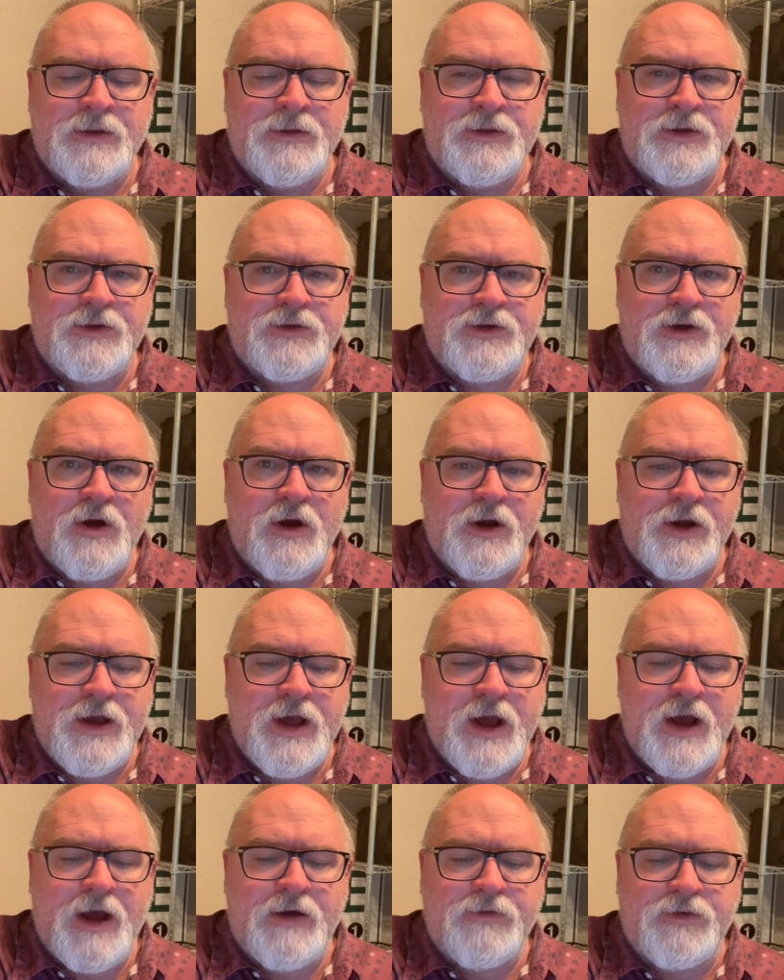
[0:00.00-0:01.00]
This
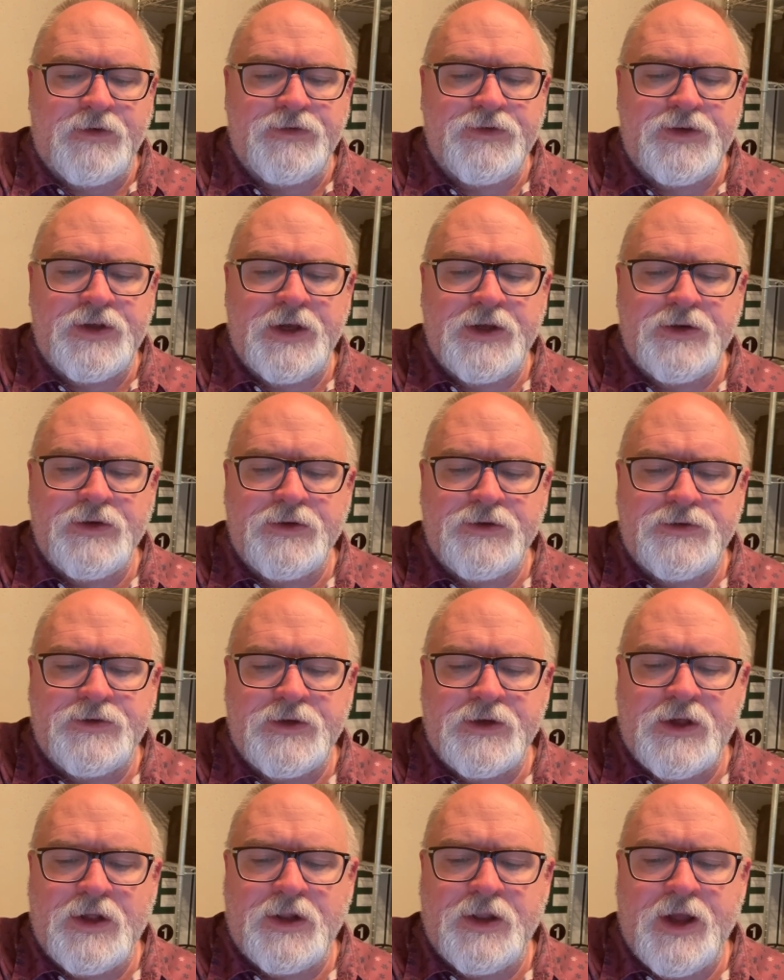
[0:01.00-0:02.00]
archive of
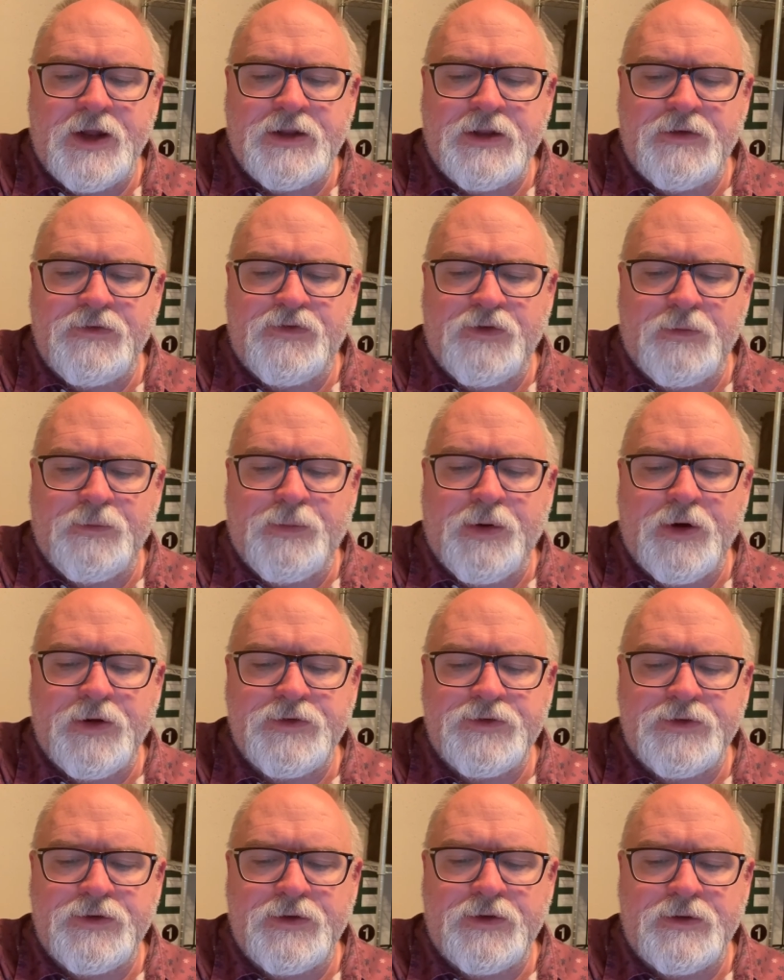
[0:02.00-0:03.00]
signals collected from
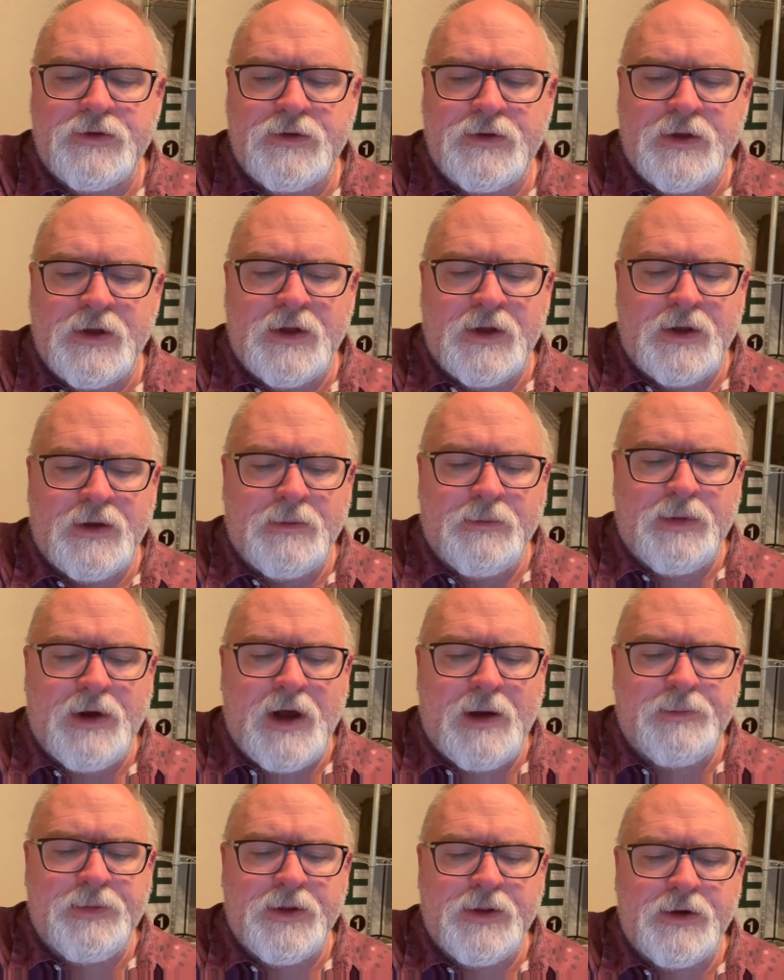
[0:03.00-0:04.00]
personal,
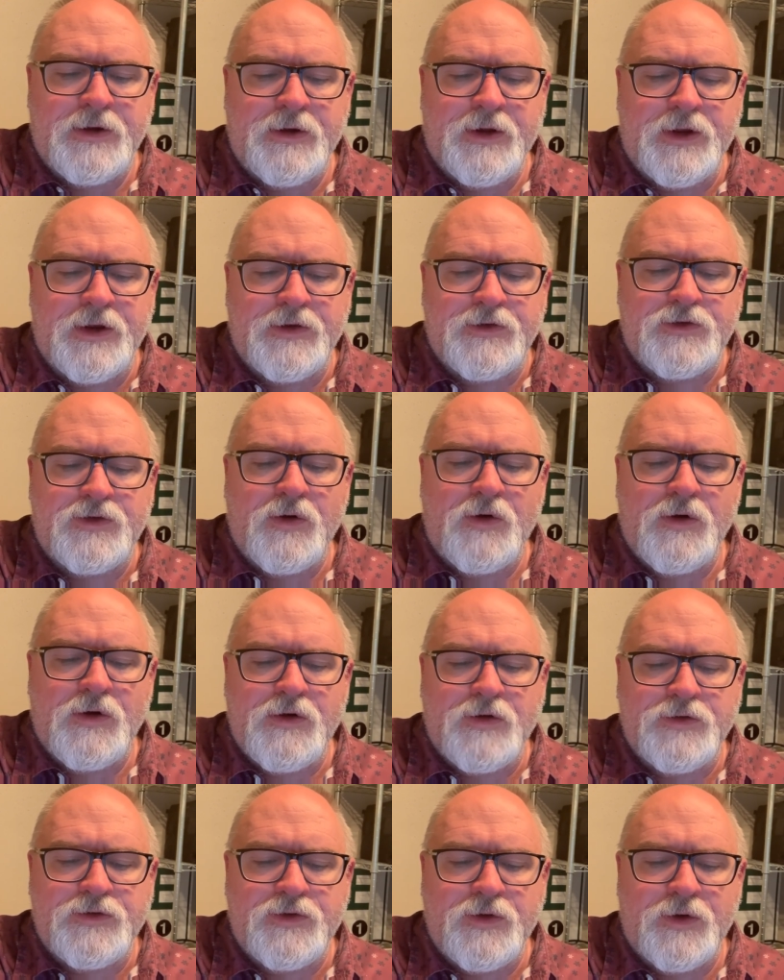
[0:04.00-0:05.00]
popular, and
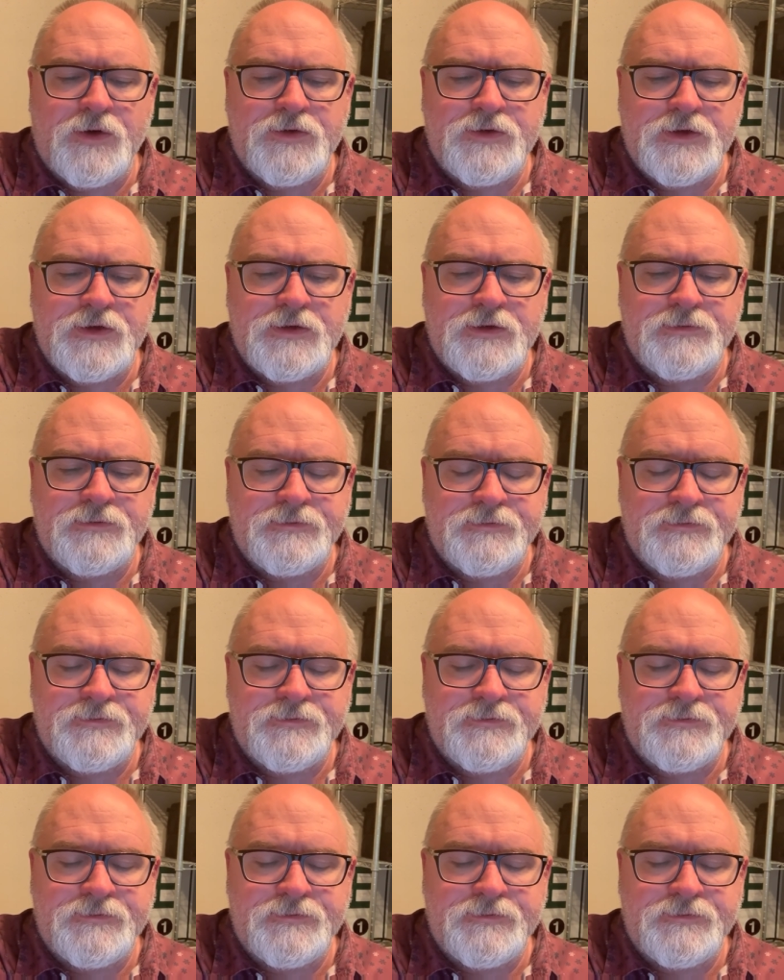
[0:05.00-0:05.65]
historical sources